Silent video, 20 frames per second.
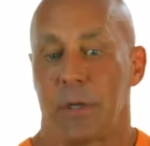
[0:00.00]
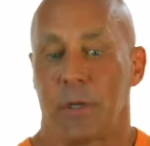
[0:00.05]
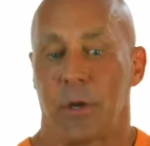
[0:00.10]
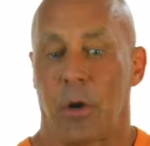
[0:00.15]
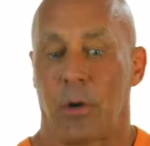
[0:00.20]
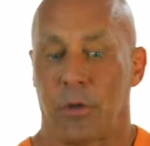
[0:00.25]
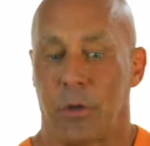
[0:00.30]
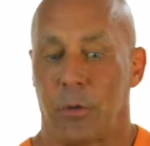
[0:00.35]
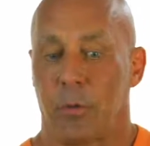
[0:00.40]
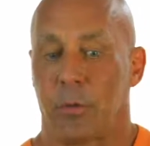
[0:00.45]

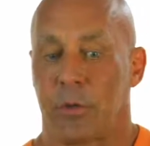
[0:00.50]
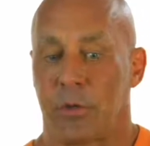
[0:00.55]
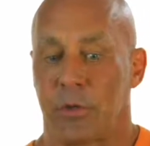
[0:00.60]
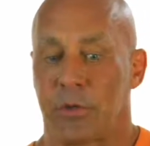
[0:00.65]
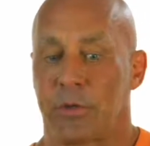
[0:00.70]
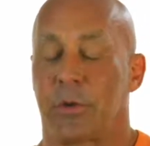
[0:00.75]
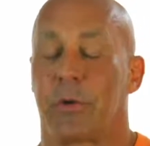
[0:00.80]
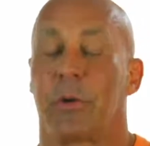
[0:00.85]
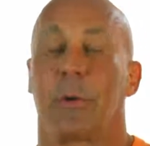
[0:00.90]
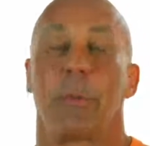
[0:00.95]
are you
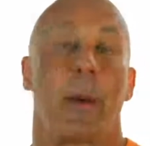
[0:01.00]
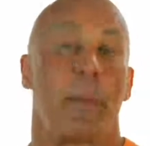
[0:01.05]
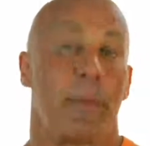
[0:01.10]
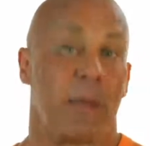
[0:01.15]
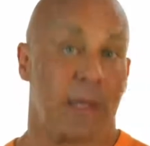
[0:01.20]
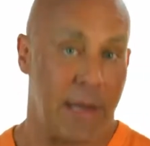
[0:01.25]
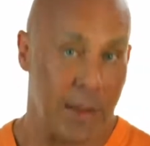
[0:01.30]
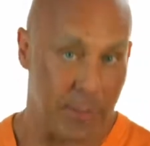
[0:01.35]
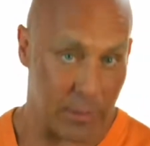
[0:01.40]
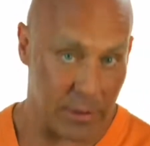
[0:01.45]
concerned about
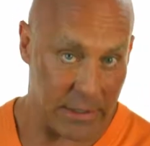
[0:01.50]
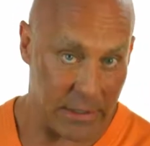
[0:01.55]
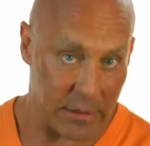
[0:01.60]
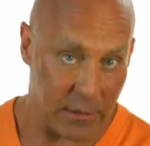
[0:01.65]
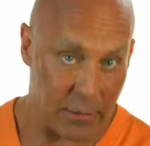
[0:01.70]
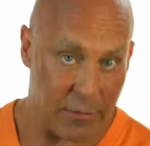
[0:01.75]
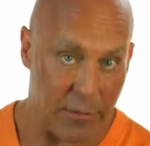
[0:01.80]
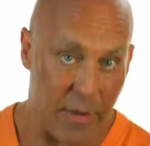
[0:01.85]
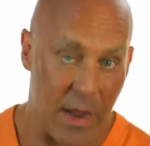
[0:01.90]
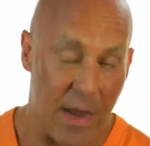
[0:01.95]
being able to get
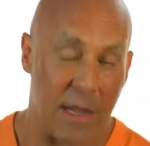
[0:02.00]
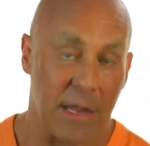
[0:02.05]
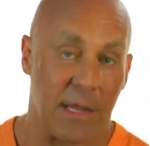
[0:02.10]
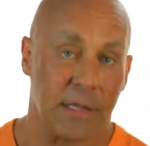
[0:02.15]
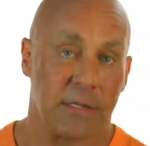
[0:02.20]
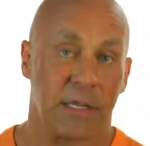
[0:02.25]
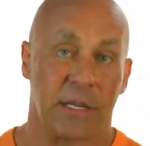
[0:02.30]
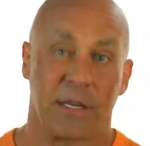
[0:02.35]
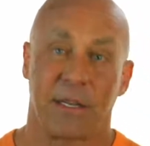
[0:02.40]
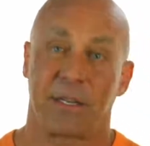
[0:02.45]
the
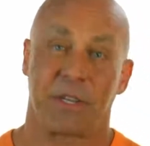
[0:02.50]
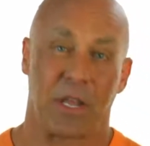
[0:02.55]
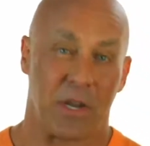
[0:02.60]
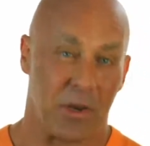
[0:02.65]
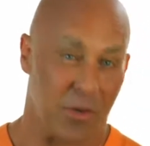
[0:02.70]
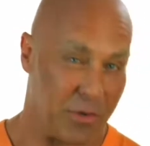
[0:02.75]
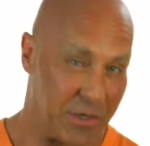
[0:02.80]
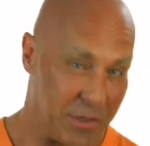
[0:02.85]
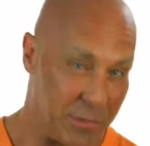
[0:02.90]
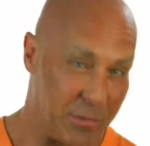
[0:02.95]
financing? Because I
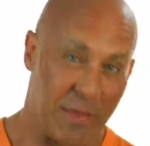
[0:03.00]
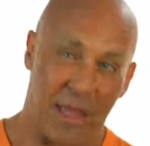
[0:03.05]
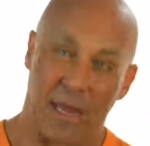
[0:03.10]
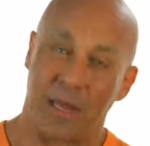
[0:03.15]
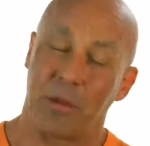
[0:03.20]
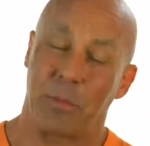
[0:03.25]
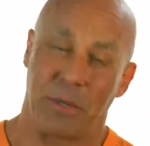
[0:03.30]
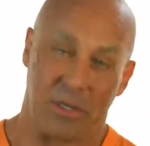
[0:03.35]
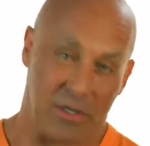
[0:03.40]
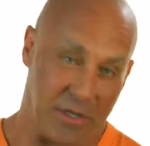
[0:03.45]
know that
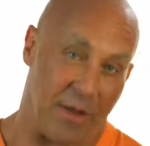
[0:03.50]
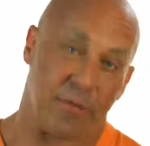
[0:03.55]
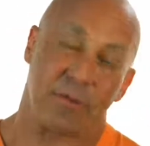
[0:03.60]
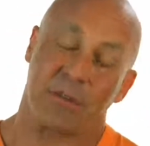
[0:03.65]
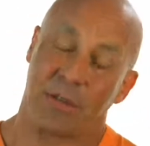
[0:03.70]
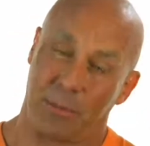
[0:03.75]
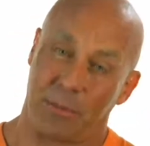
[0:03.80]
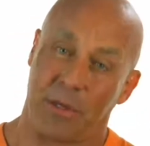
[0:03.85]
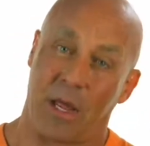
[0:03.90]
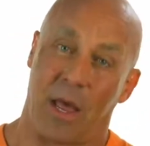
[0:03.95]
can be tough
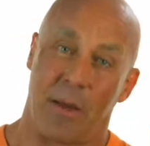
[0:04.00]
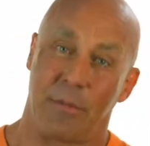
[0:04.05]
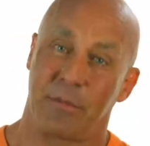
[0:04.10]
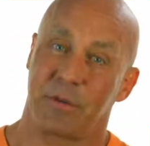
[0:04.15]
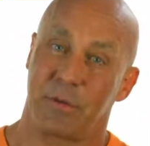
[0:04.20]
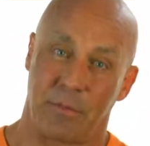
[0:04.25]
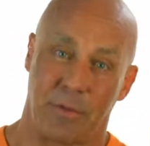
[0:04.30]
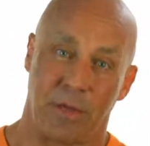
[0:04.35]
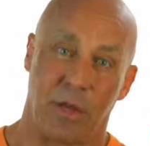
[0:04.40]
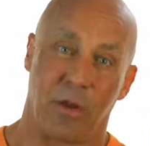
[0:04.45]

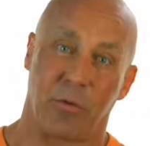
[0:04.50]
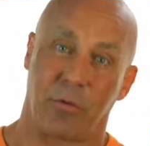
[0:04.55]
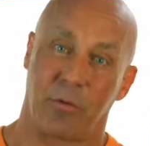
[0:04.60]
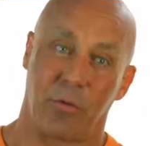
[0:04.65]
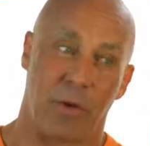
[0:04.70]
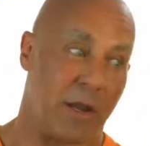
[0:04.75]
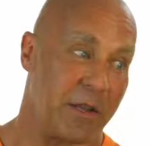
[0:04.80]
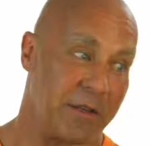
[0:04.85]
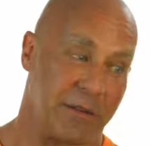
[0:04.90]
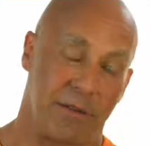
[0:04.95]
sometimes,
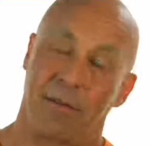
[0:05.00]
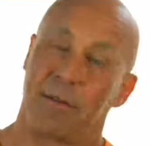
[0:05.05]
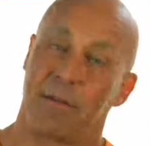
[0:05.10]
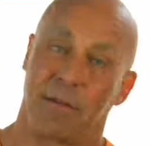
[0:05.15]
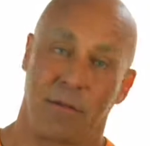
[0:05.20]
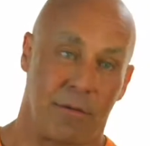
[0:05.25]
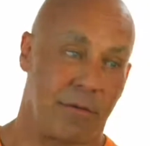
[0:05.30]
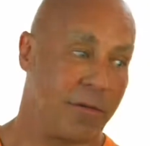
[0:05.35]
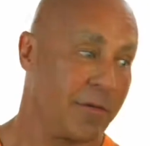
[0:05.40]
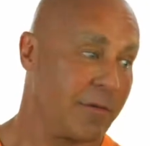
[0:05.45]
credit
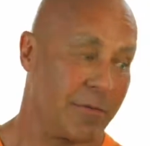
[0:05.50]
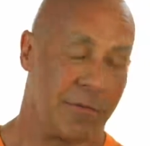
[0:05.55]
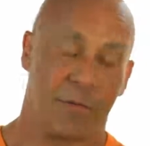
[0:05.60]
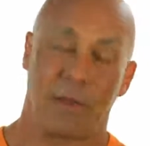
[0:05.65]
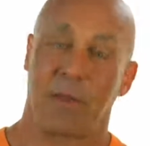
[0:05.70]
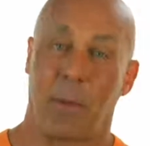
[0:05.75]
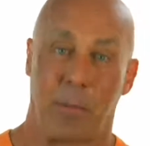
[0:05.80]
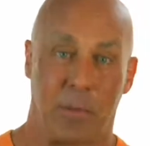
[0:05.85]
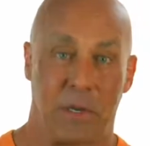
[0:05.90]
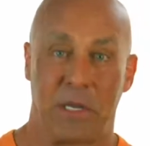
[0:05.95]

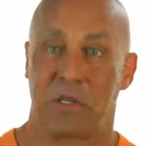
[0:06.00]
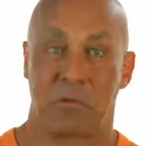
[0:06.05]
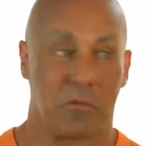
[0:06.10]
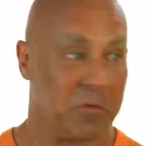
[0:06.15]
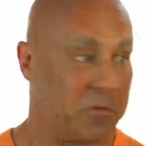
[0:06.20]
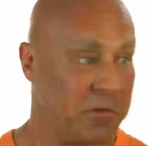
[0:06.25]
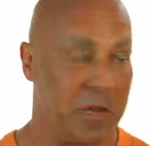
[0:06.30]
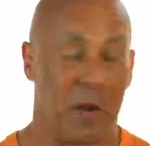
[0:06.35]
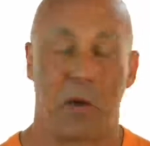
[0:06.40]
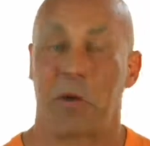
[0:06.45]
companies
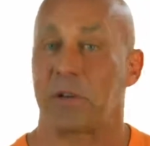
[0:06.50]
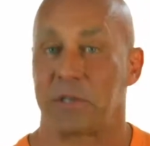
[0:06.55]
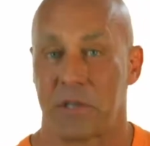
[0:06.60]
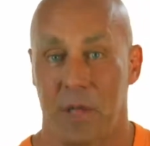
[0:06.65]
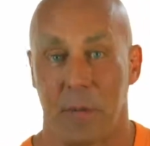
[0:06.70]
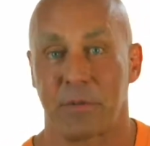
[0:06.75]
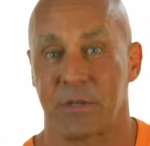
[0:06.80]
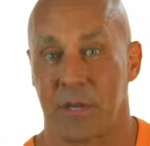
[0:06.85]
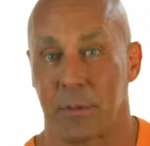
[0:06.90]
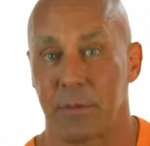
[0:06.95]
tear us
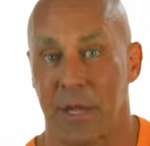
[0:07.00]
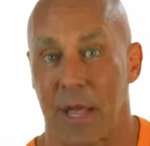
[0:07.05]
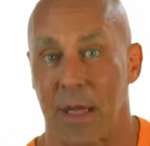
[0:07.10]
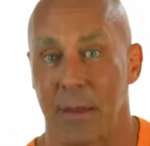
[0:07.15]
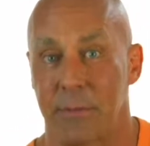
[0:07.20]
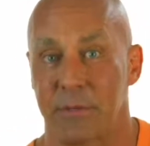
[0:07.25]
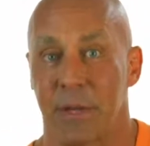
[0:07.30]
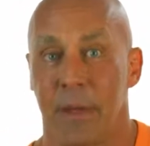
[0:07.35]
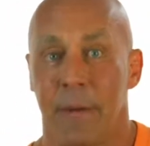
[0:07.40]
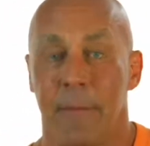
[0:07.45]
up
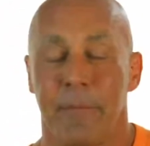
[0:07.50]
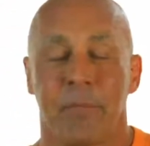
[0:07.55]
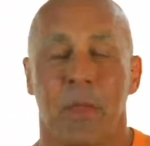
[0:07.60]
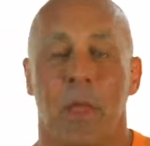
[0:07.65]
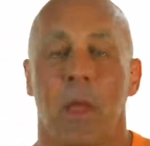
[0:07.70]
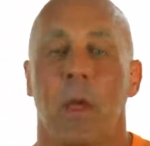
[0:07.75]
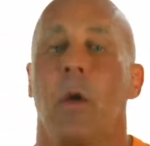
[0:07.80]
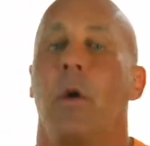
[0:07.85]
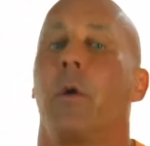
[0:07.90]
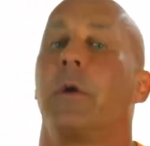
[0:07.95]
sometimes.
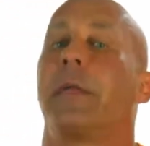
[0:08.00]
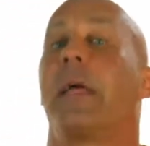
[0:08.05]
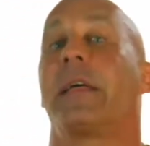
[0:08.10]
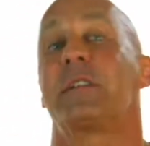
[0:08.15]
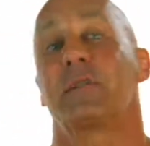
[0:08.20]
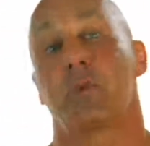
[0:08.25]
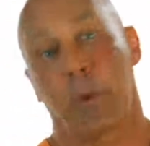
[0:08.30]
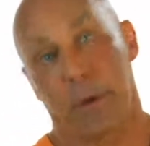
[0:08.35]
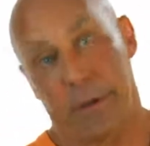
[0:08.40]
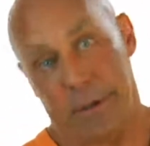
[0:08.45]
Yeah,
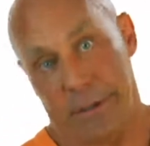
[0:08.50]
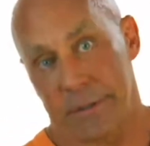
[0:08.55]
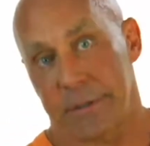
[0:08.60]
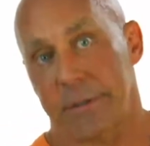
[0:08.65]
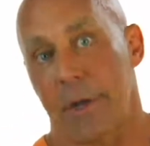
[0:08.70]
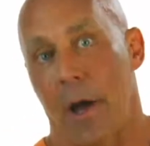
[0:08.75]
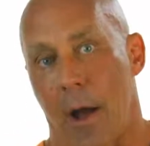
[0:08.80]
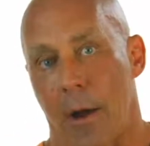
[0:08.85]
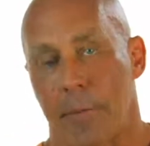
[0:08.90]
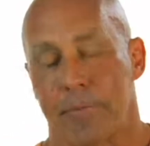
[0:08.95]
that's what it is,
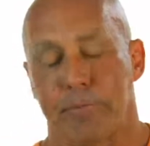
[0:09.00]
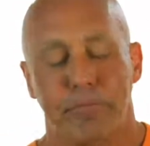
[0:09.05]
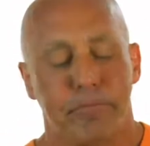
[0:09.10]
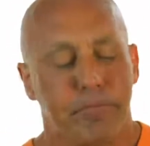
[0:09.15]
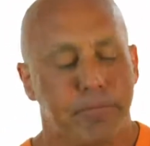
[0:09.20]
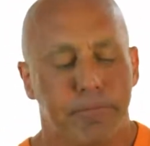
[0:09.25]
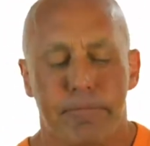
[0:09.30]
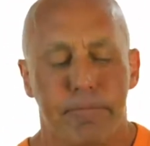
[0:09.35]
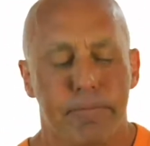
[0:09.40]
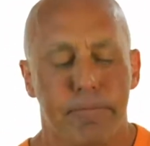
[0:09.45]
Doc.
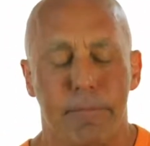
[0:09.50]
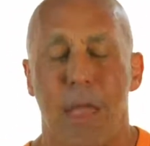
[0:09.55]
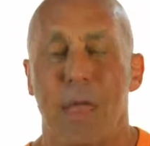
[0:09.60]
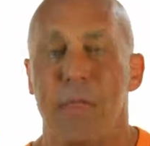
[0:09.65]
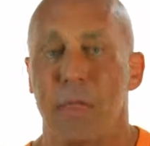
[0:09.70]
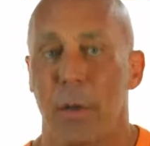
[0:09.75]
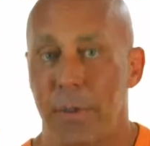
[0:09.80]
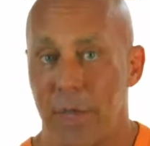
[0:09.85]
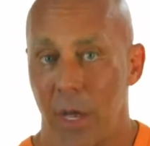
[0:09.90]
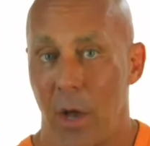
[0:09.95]

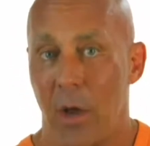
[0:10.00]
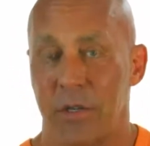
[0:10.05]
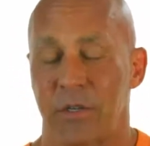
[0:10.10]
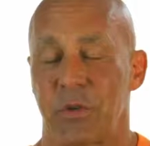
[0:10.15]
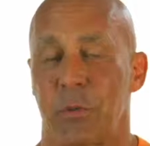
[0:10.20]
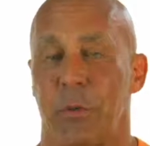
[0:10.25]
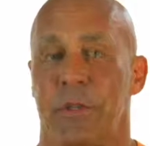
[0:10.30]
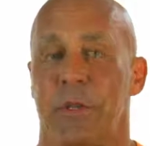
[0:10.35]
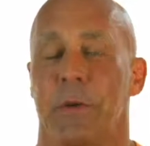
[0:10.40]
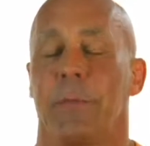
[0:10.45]
And they'll be
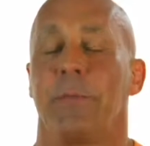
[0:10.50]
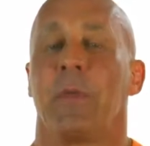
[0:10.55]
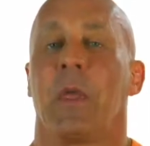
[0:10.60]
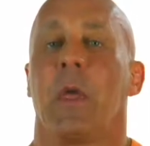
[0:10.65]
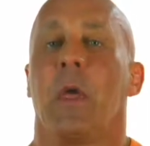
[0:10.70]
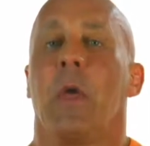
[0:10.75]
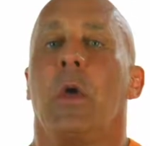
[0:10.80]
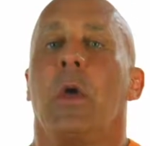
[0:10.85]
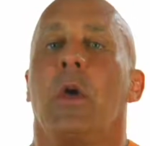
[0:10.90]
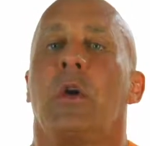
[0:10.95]
honest with you.
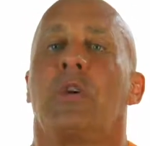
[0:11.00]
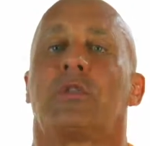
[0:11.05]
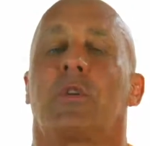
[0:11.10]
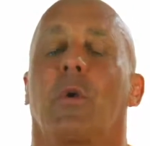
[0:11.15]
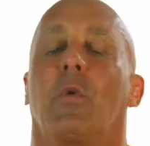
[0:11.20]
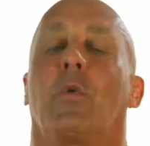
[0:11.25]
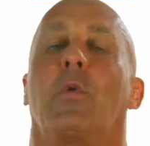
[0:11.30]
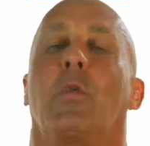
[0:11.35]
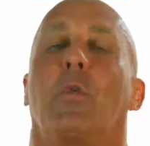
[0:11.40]
So